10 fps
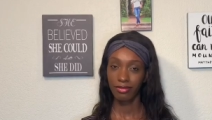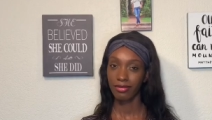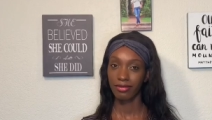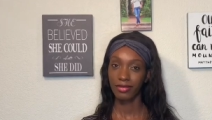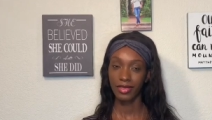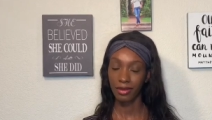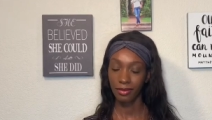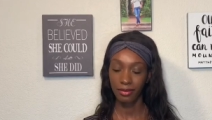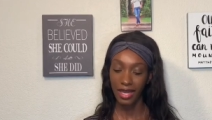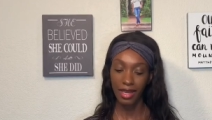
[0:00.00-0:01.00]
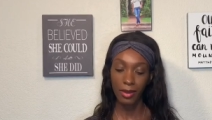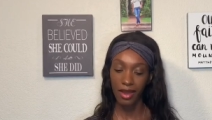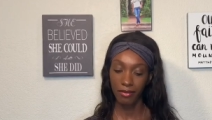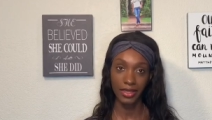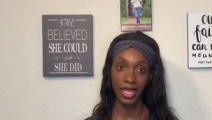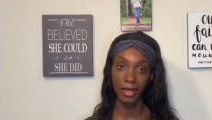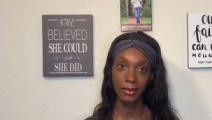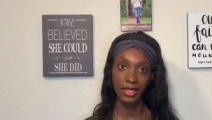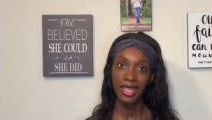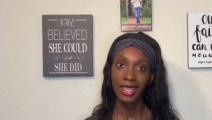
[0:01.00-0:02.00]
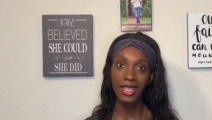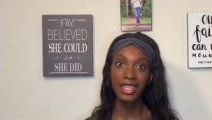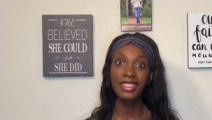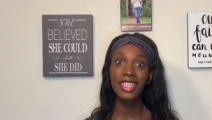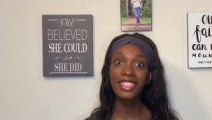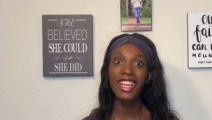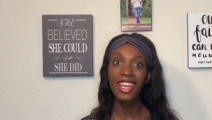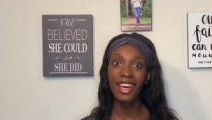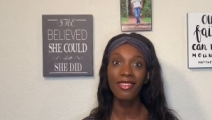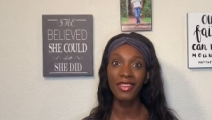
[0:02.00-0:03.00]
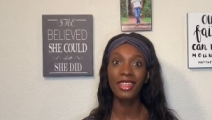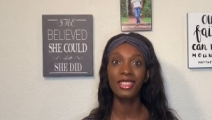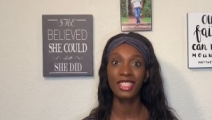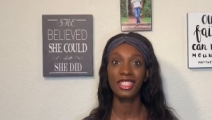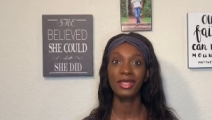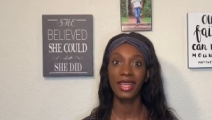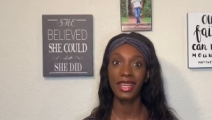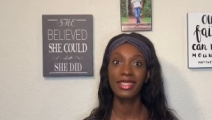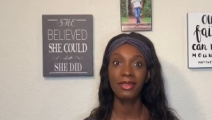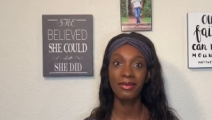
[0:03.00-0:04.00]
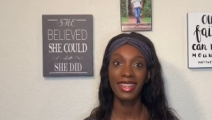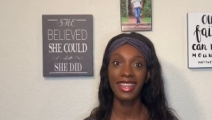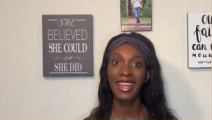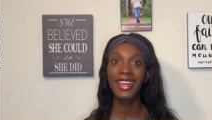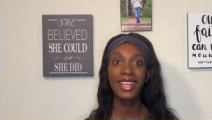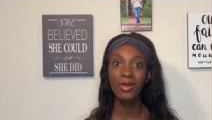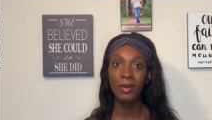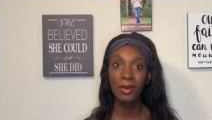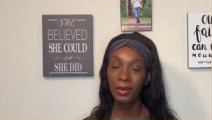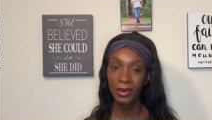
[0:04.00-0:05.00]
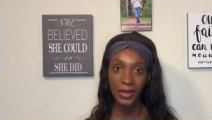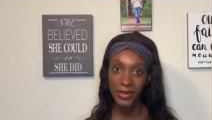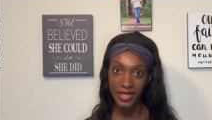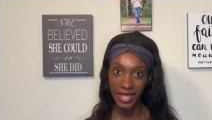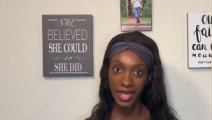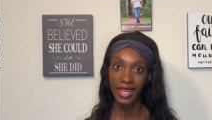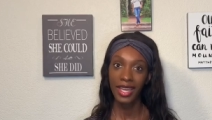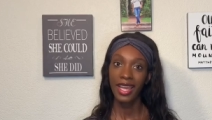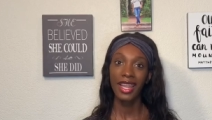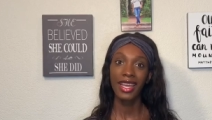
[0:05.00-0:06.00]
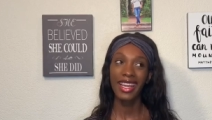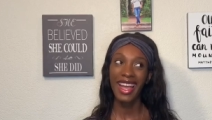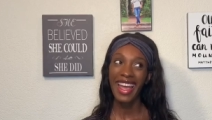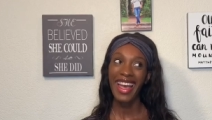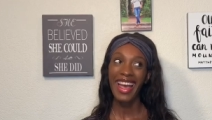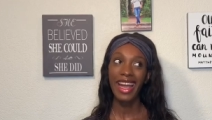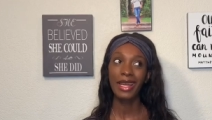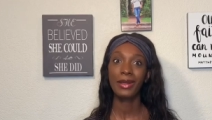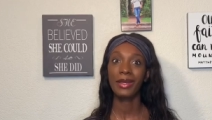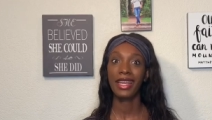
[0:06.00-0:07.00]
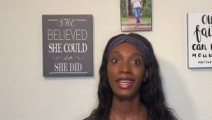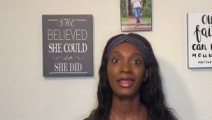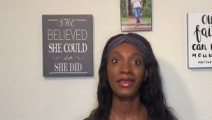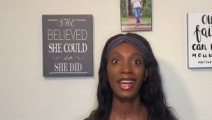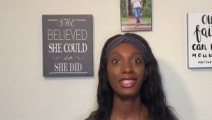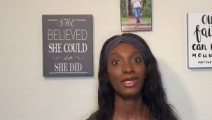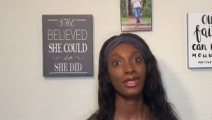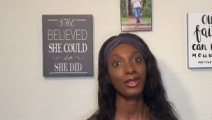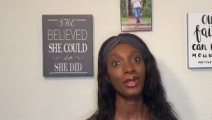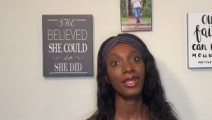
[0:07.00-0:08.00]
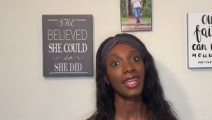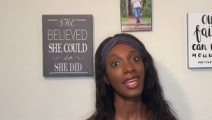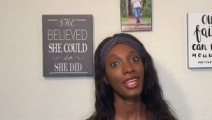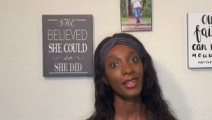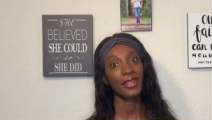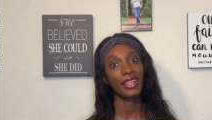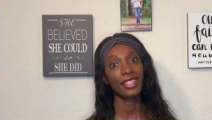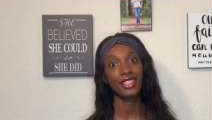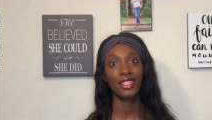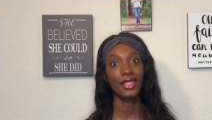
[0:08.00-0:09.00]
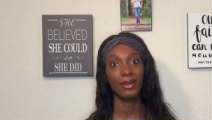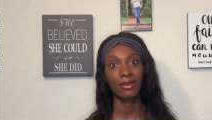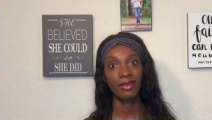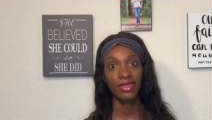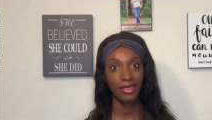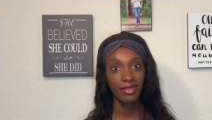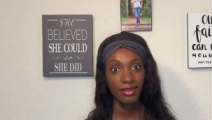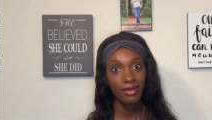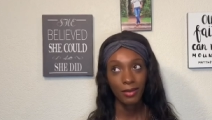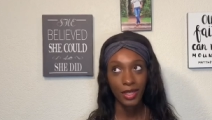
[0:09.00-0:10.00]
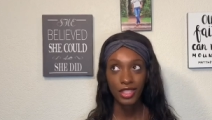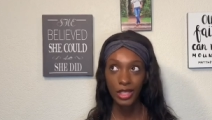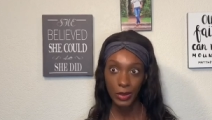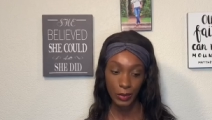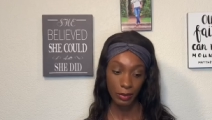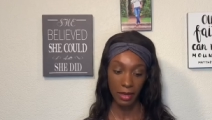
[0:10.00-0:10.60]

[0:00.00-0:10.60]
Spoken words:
no. I don't have time to, like, it takes a lot of energy to hate somebody. And that's what people don't understand. Like, I don't hate her. I just don't like her. Because she partially ruined my